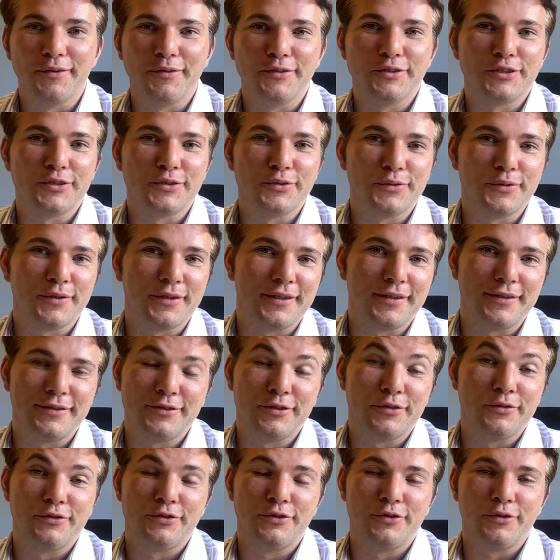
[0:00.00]

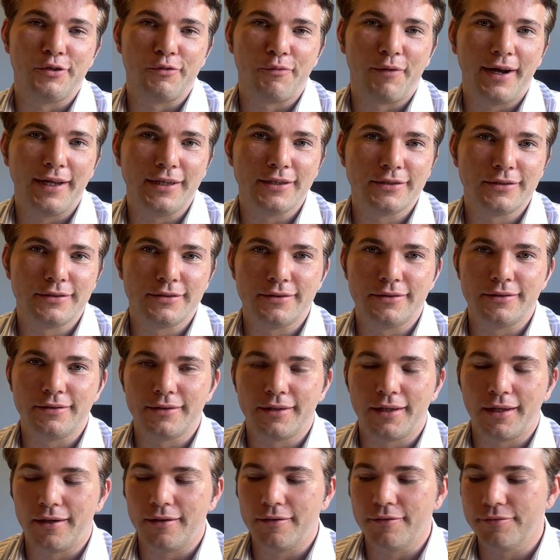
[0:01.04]
the rights
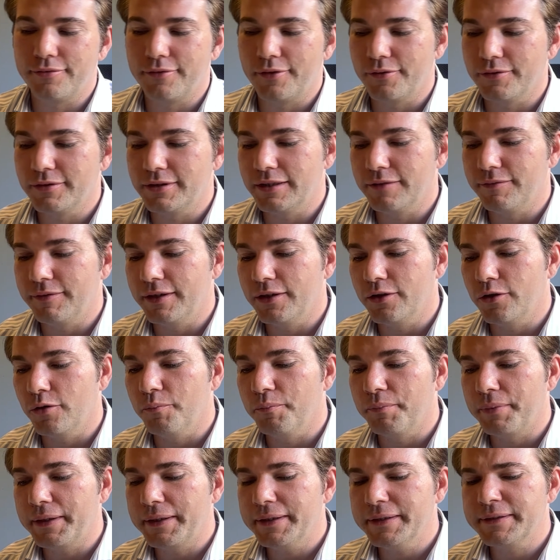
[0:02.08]
and kind of TV
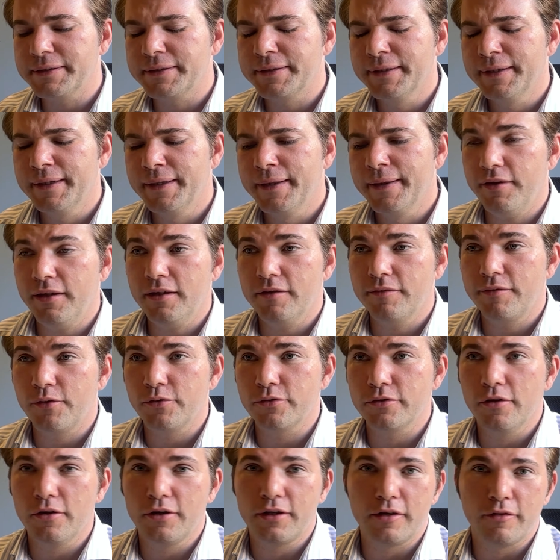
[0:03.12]
companies. I think if I
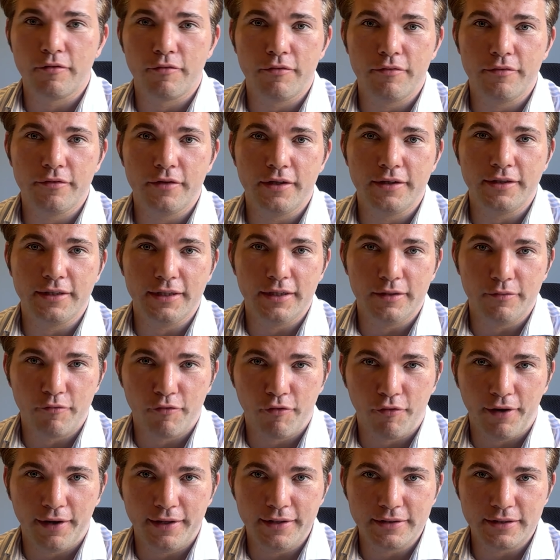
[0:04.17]
was looking at a deal in
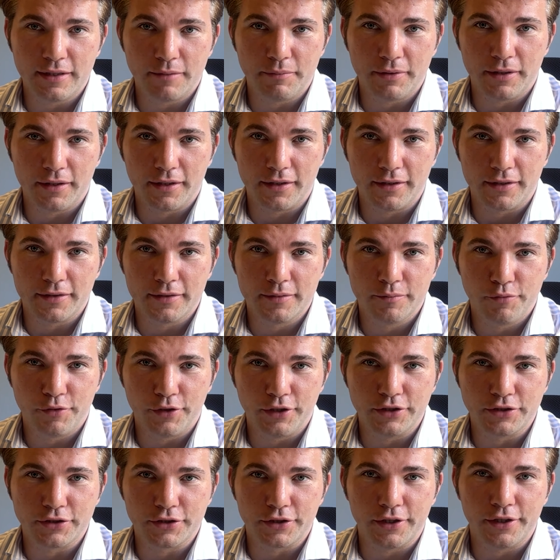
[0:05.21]
France, I'd be like
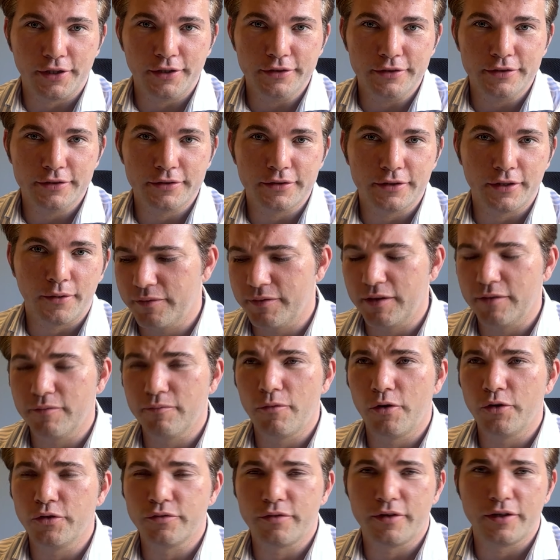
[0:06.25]
pretty scared. I
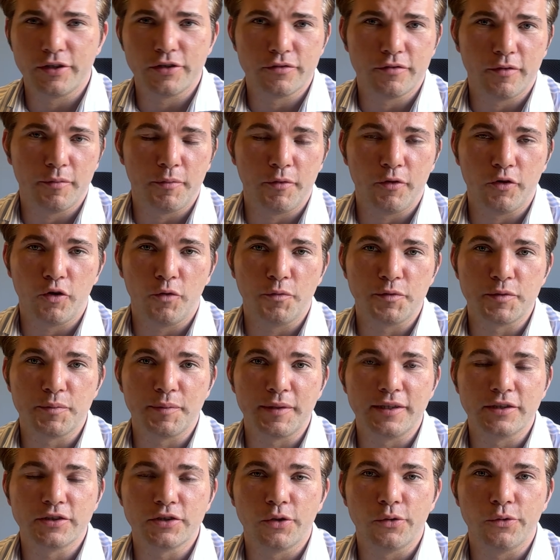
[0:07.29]
think most French football clubs
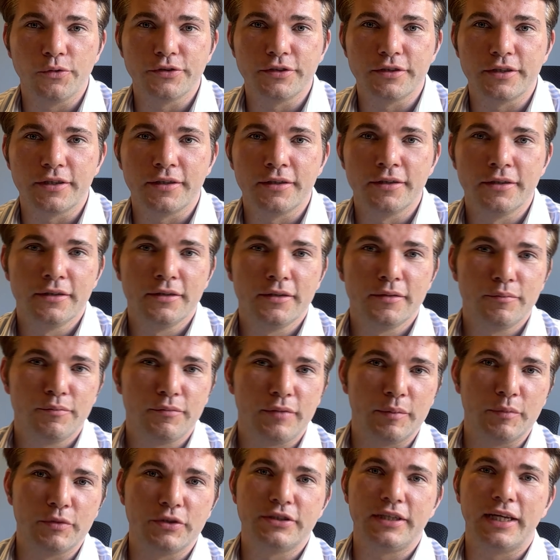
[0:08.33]
are being told to
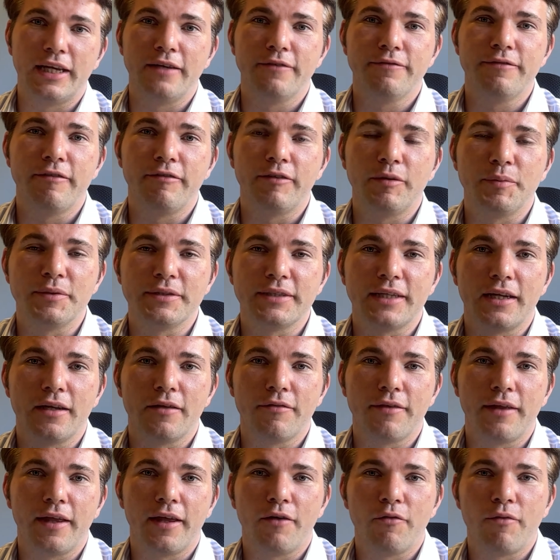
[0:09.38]
pretty much take 50%
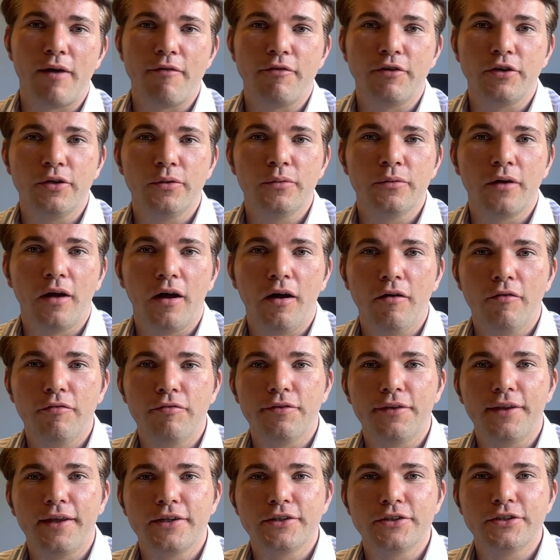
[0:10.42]
of their revenue
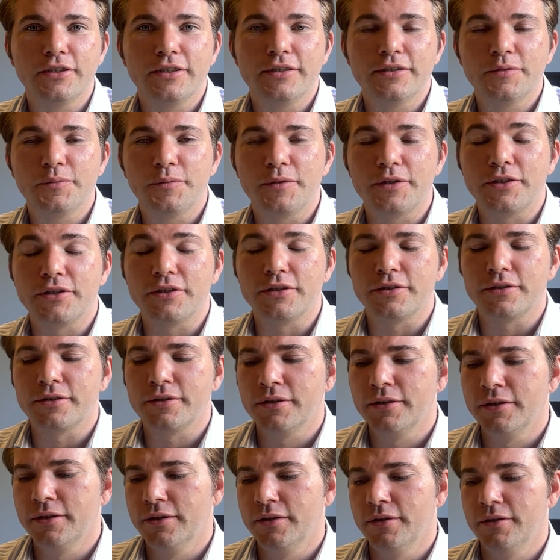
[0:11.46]
off next season, which
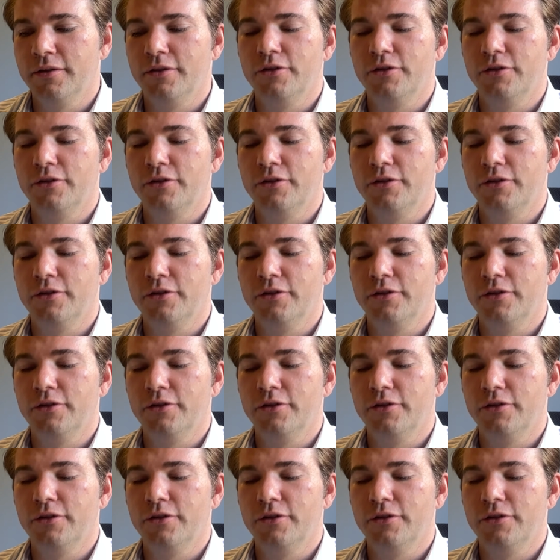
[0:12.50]
is